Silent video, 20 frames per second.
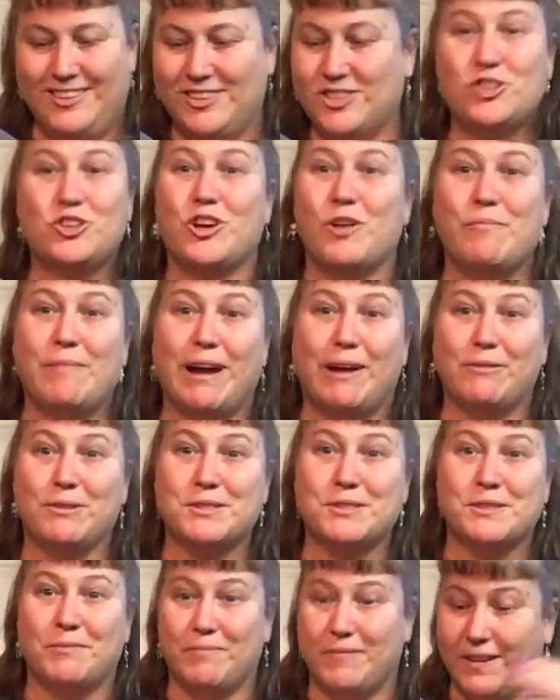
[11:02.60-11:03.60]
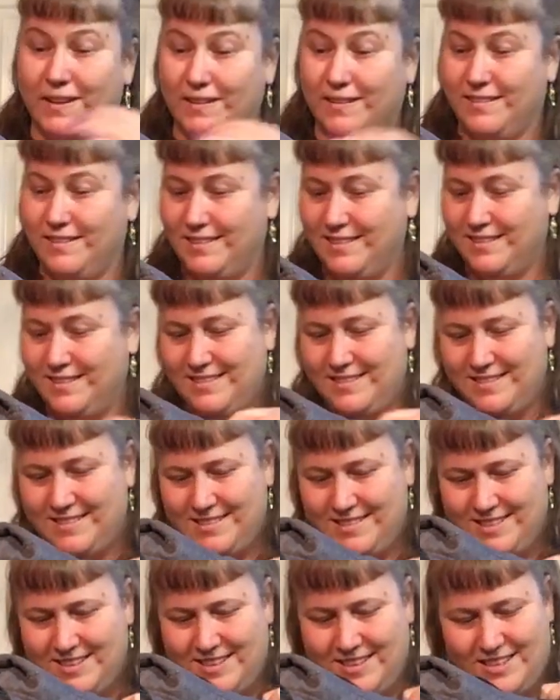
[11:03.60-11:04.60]
She'll come back with something.
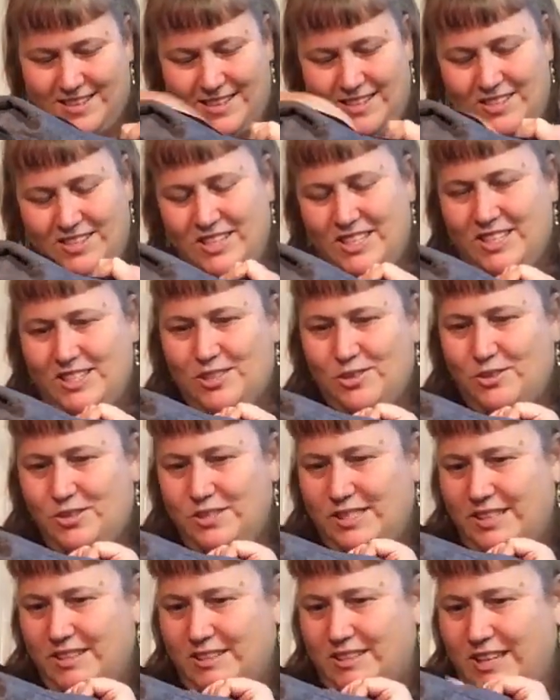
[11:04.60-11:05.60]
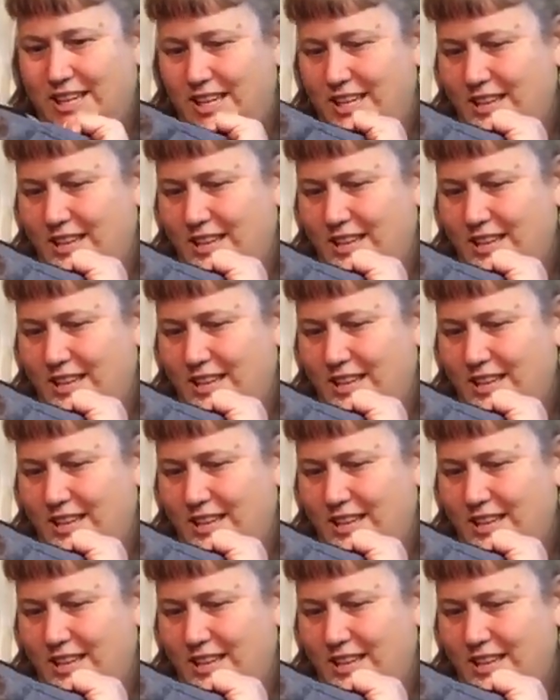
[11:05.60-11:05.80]
She's so silly.